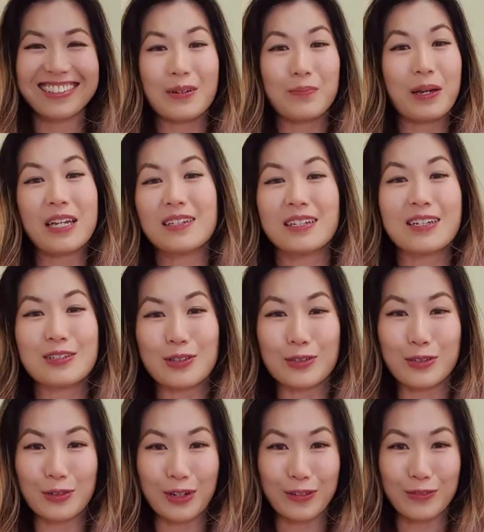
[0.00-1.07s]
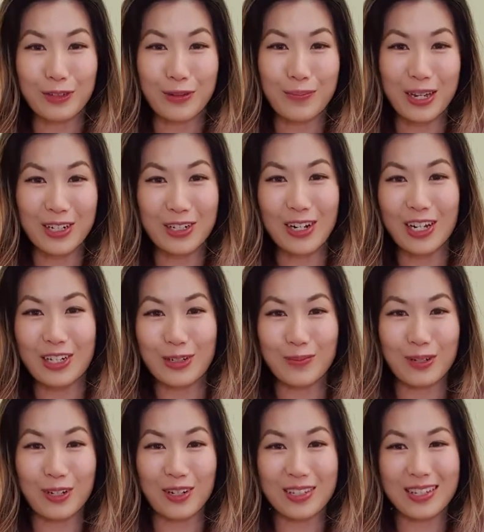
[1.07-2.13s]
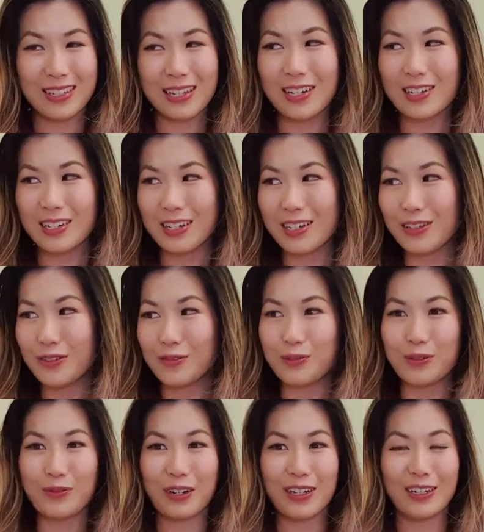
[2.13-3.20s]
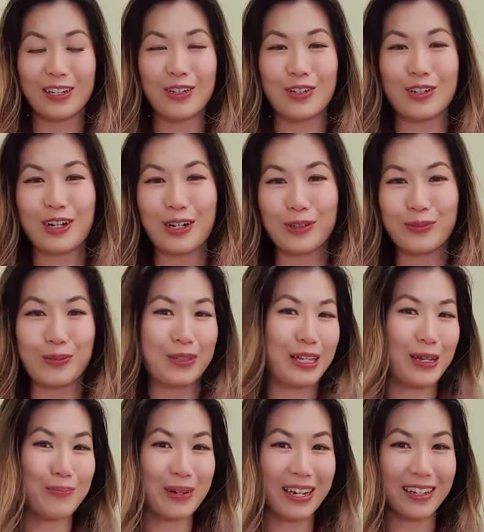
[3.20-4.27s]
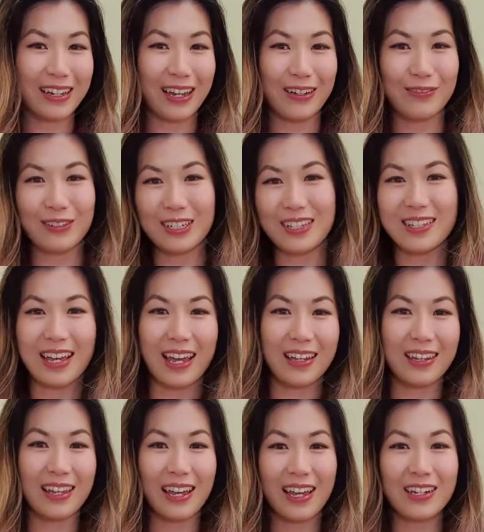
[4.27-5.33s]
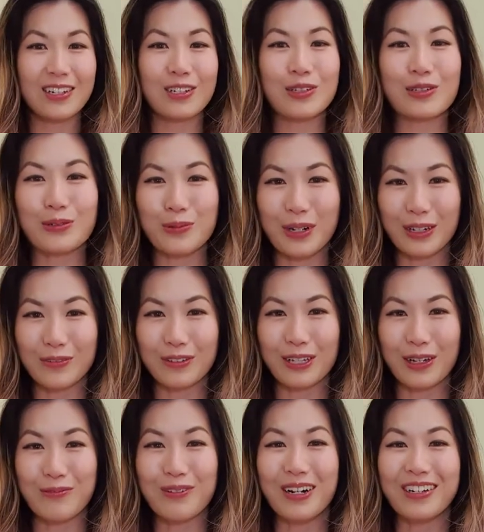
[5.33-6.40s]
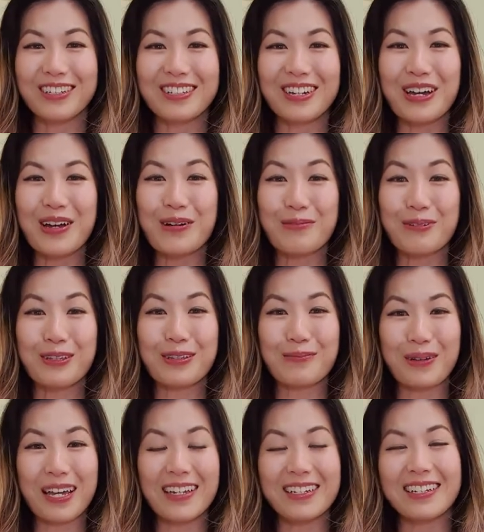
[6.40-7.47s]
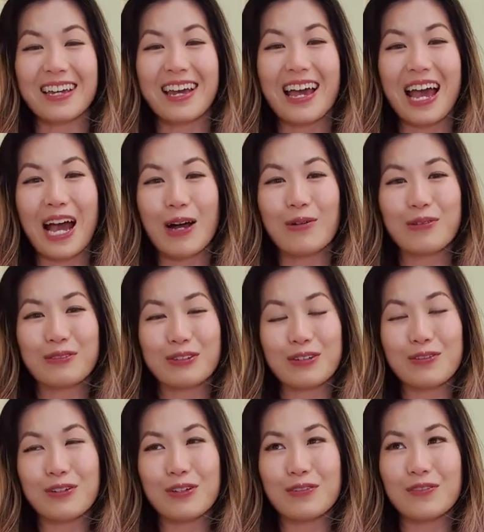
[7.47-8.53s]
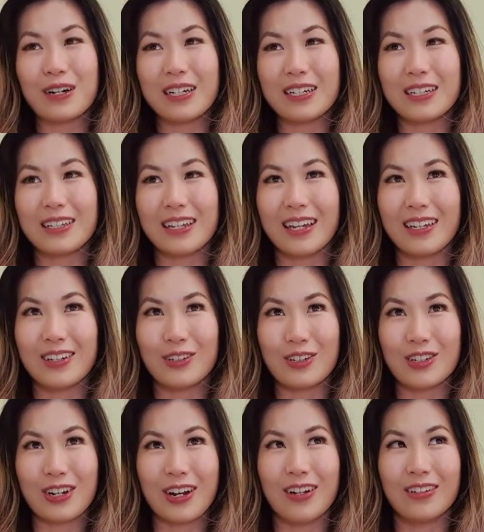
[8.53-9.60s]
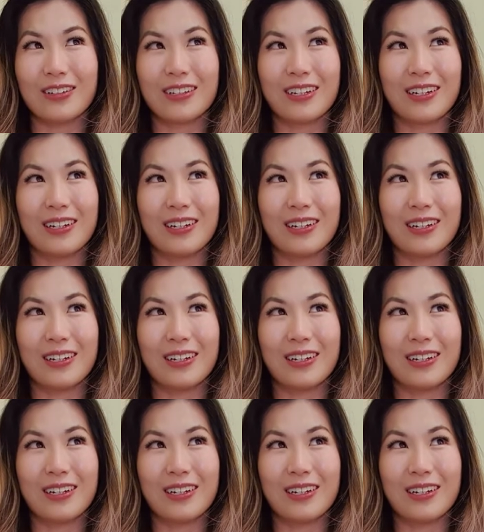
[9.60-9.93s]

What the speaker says: Painting is also great for the imagination because essentially you've provided your child with a blank canvas and they can just do whatever they want with the paint. However, if you're finding that your child